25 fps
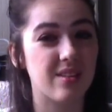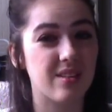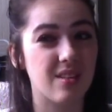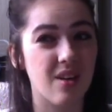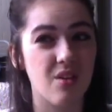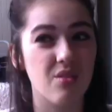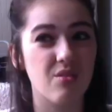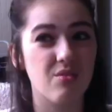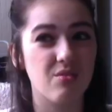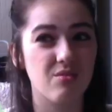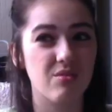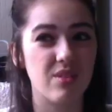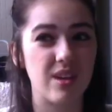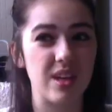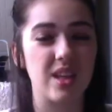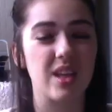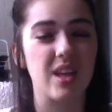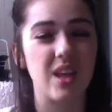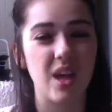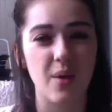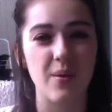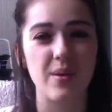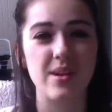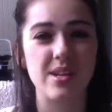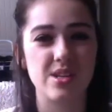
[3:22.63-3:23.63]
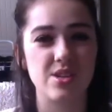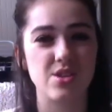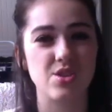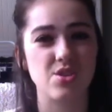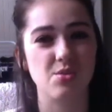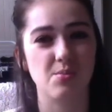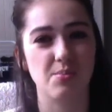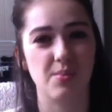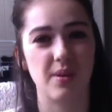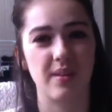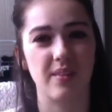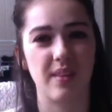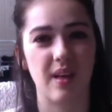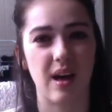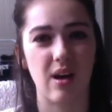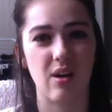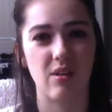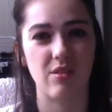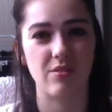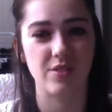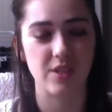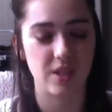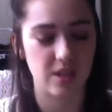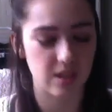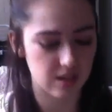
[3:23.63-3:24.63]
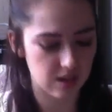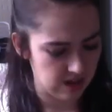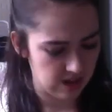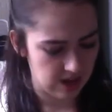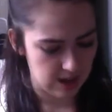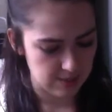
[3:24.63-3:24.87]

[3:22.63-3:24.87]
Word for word: don't really go into Subway that often.